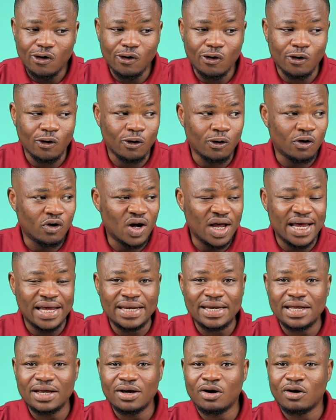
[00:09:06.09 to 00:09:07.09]
or
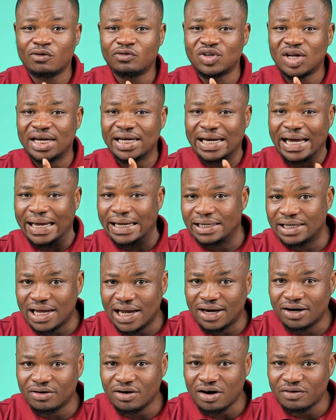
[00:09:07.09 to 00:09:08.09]
any of the 9
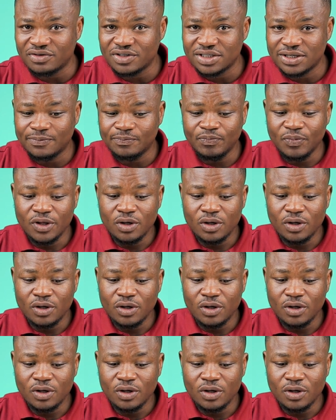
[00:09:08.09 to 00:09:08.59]
digraphs.